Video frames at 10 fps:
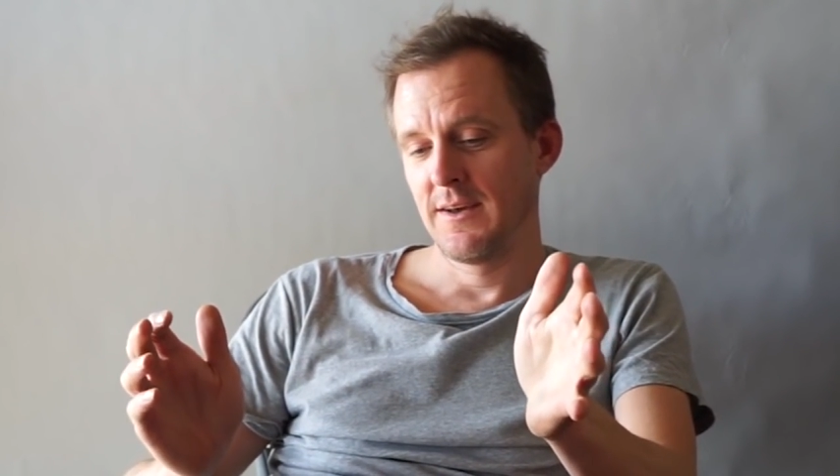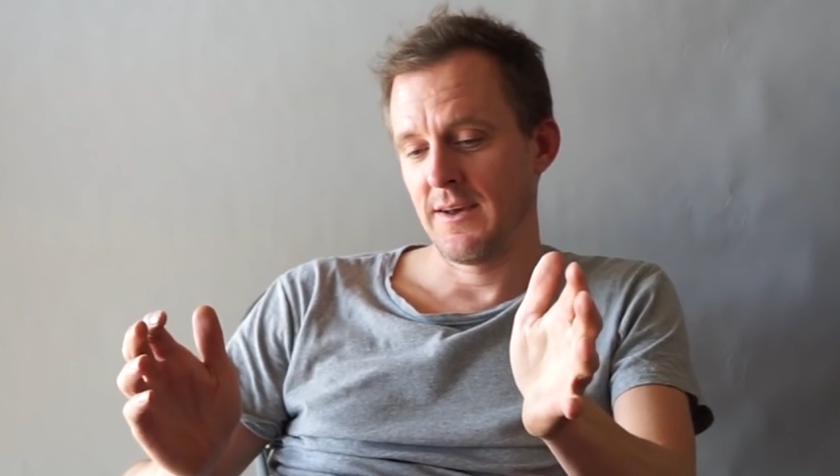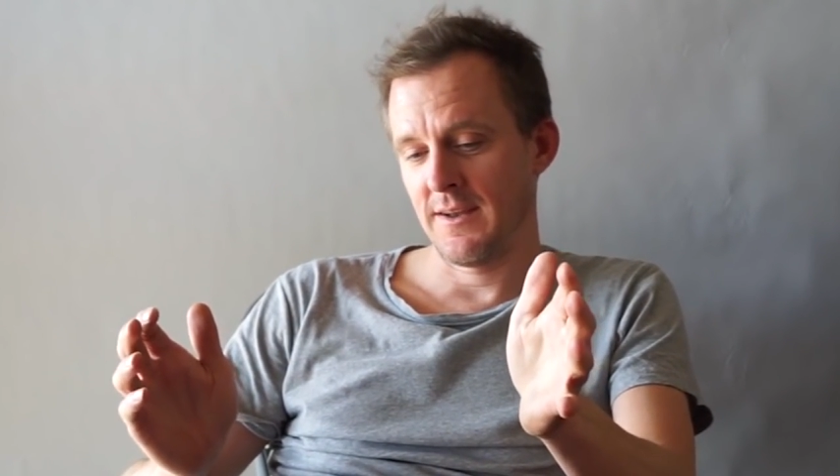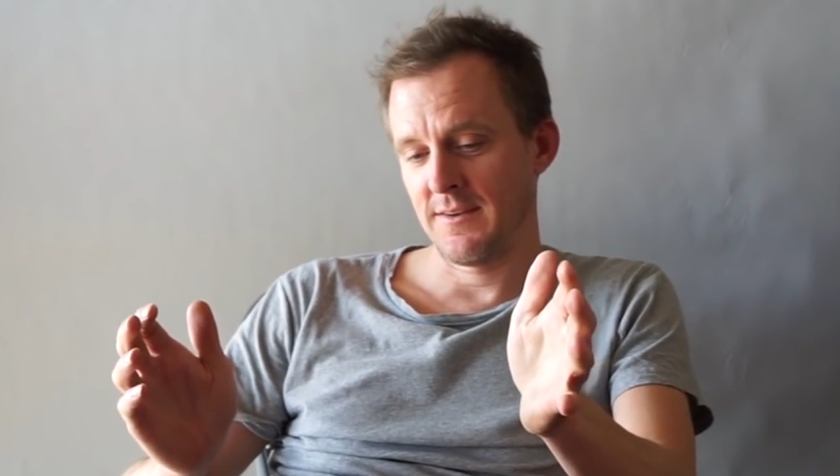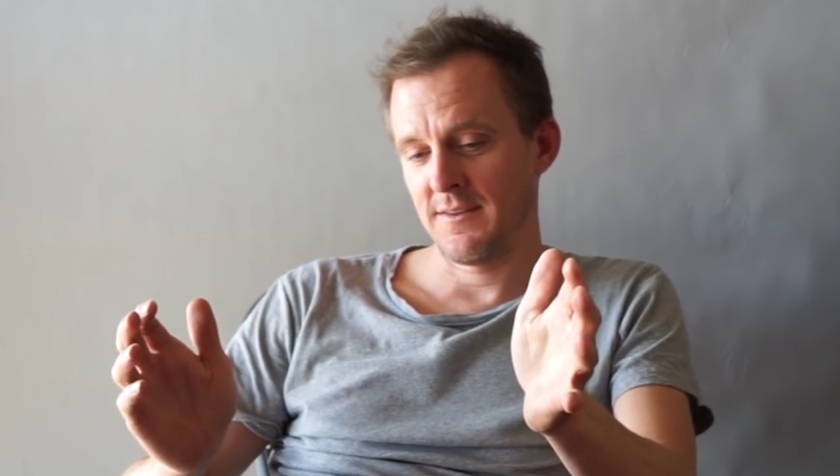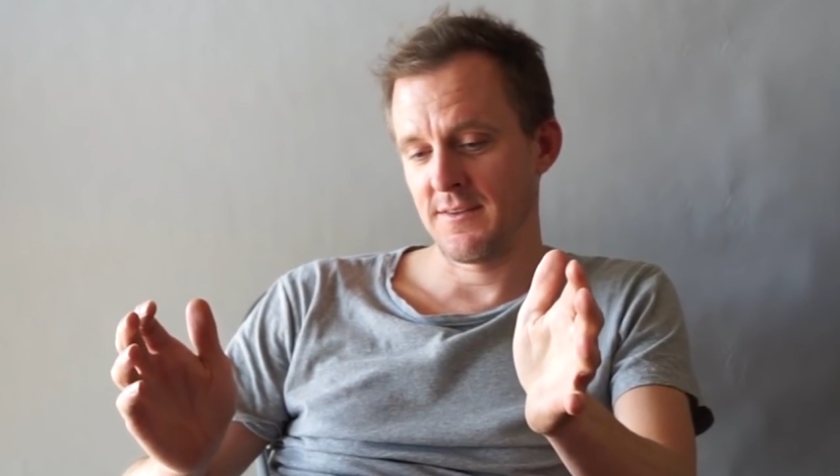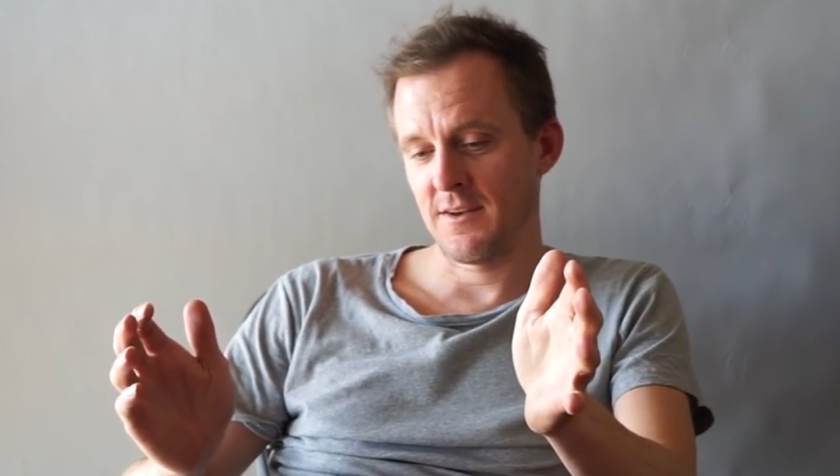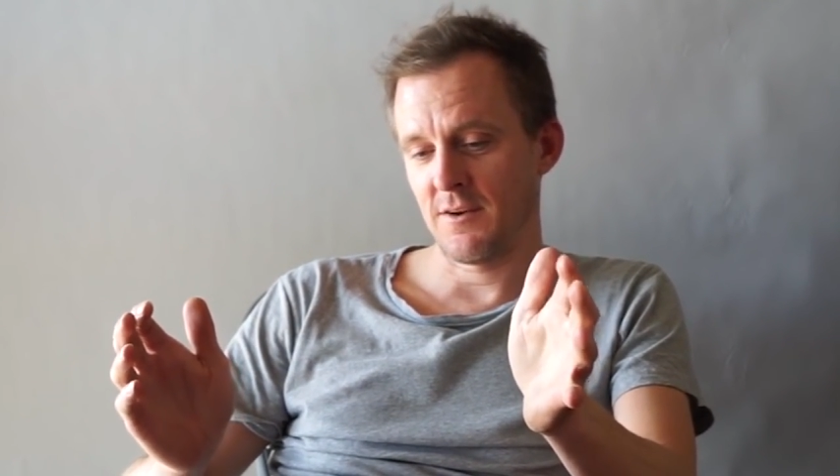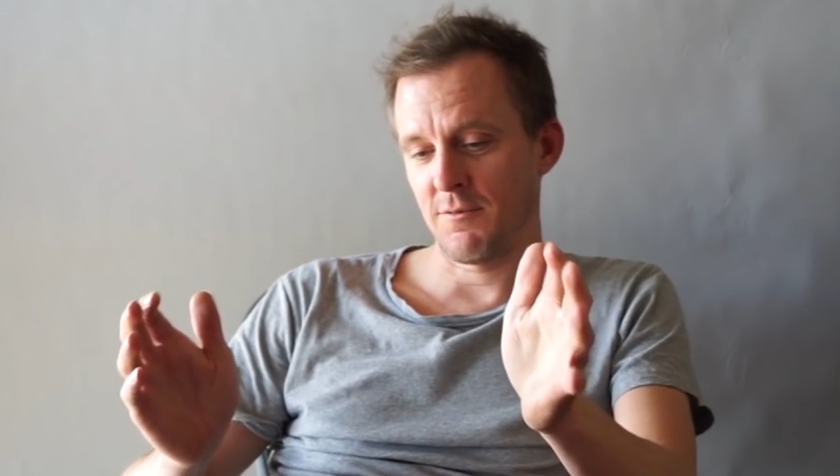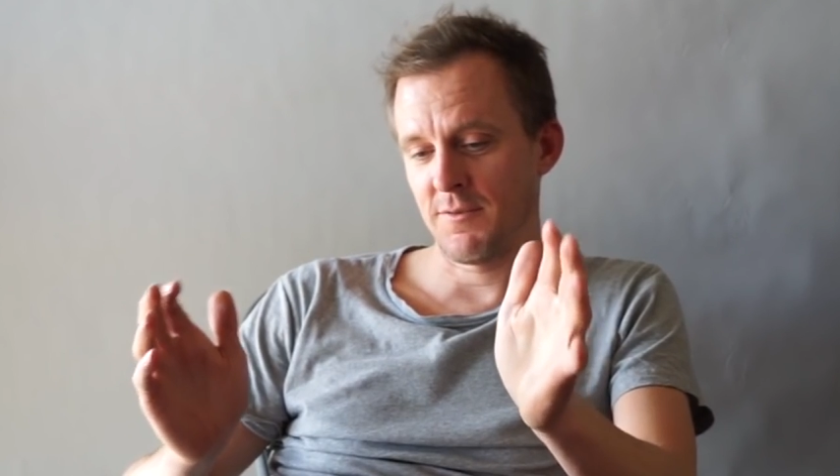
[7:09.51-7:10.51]
and he
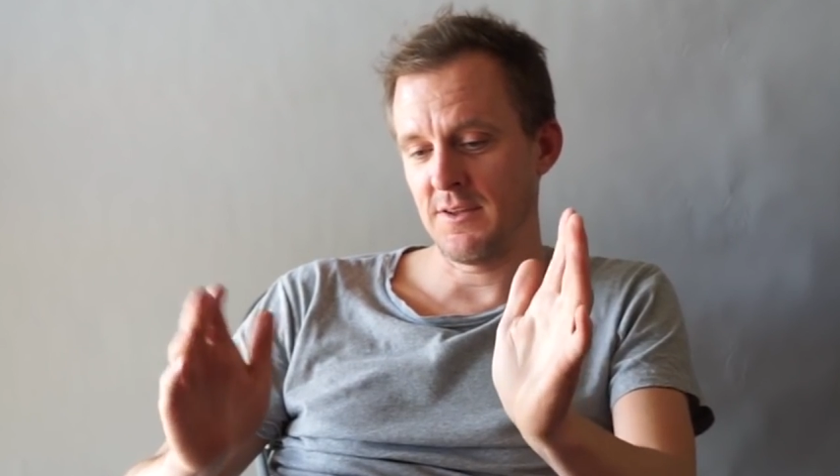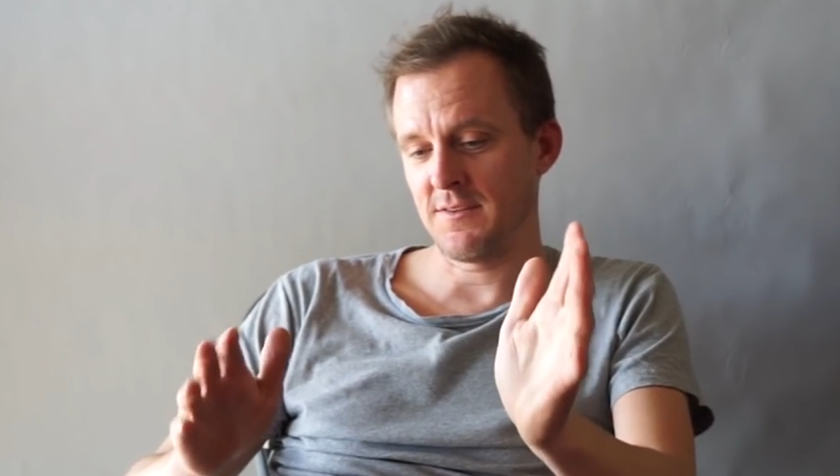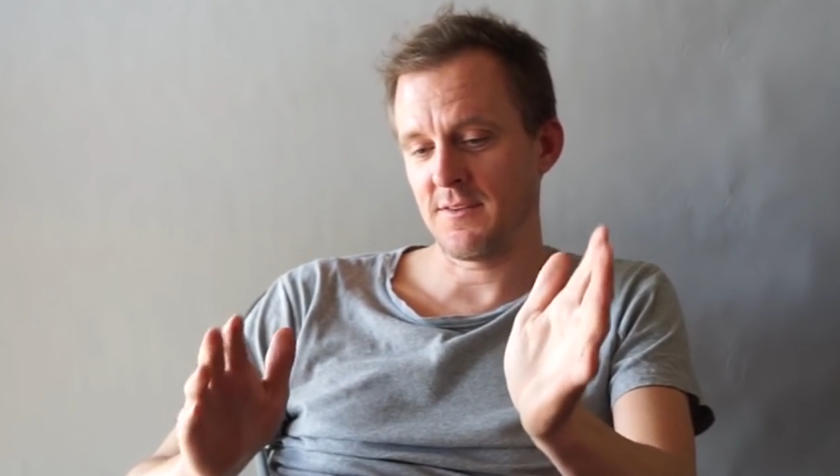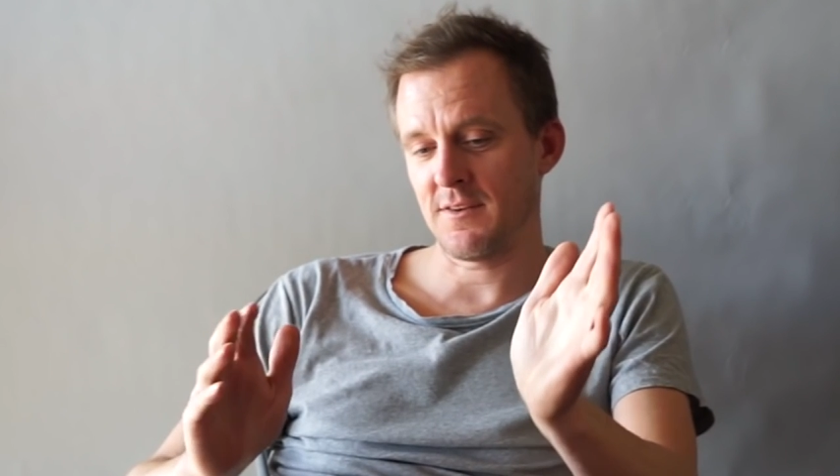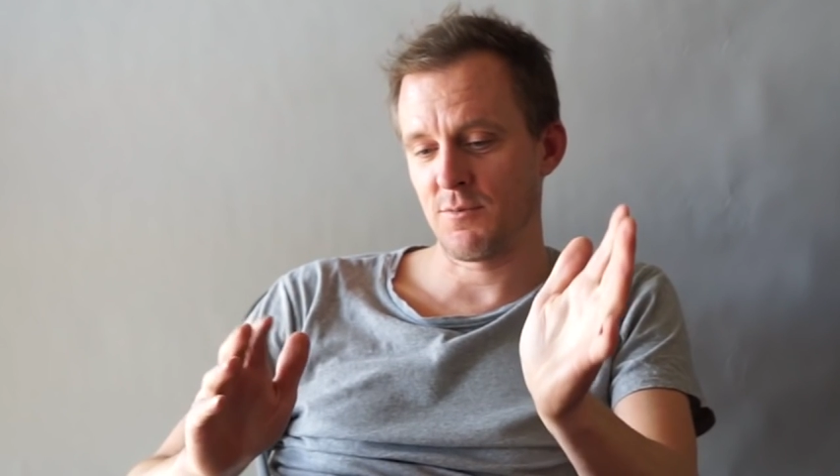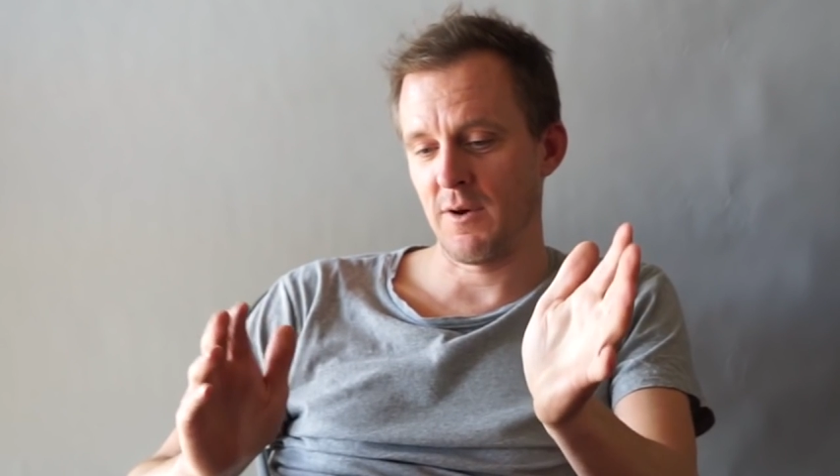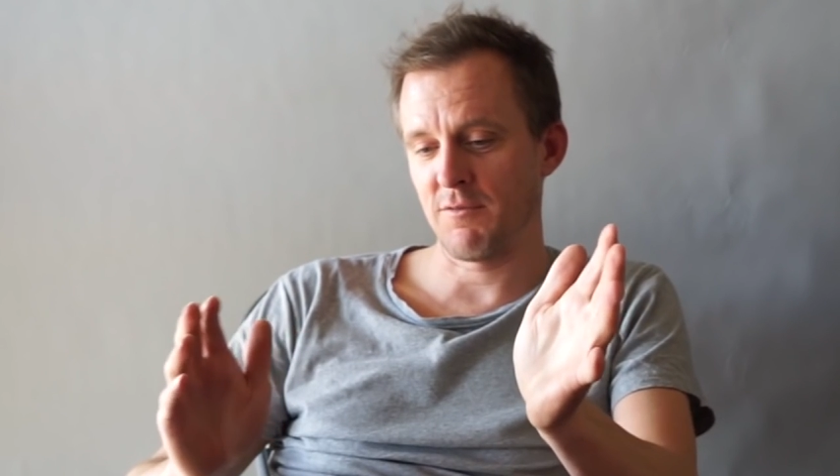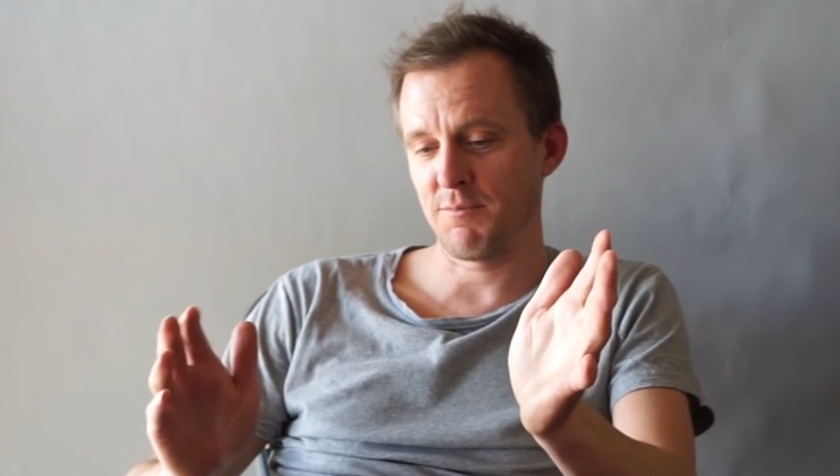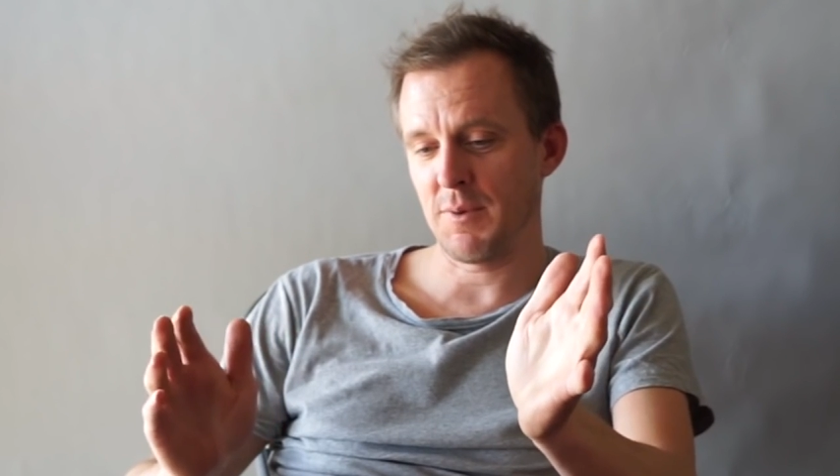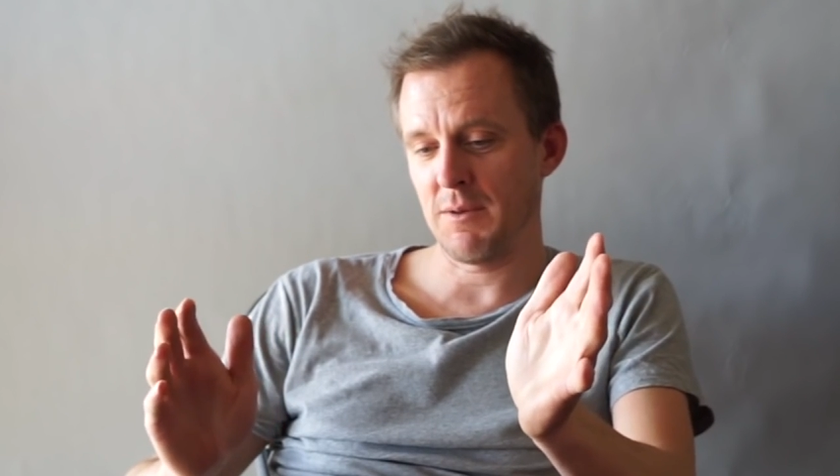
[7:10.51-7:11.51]
said of these
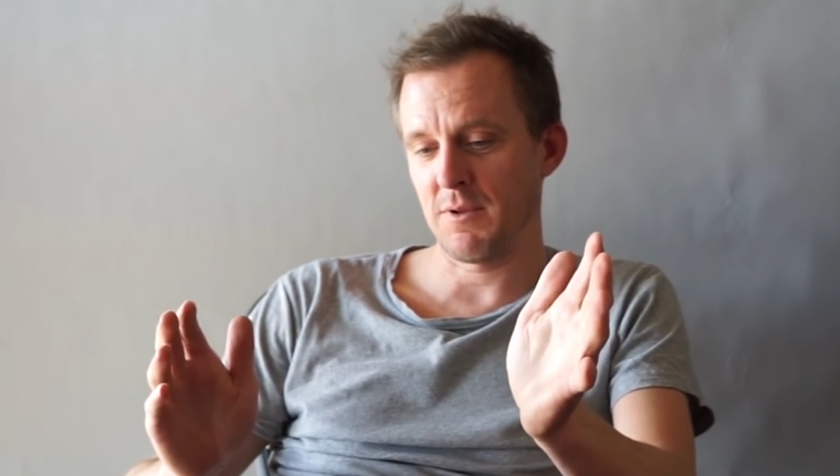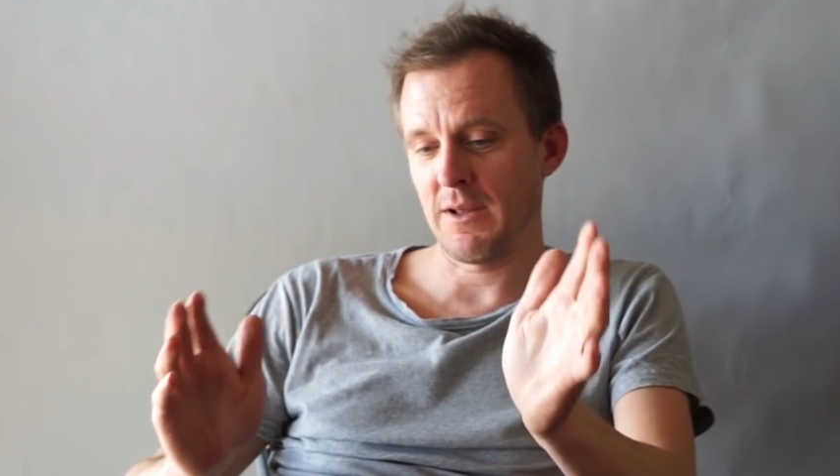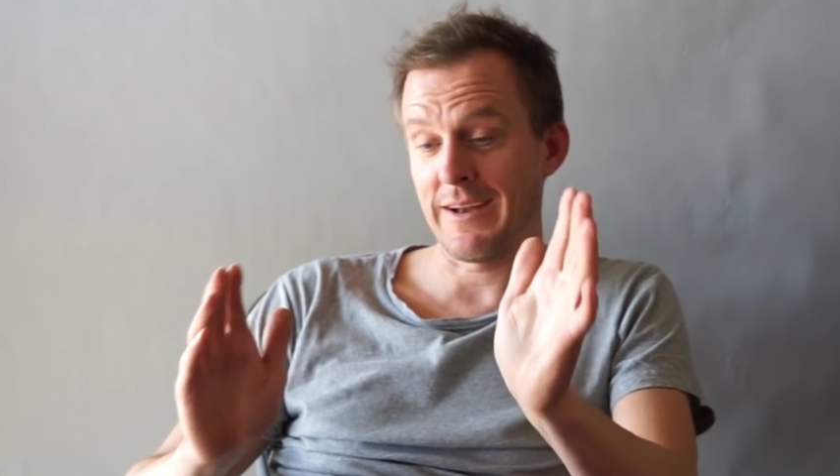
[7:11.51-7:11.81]
12 people,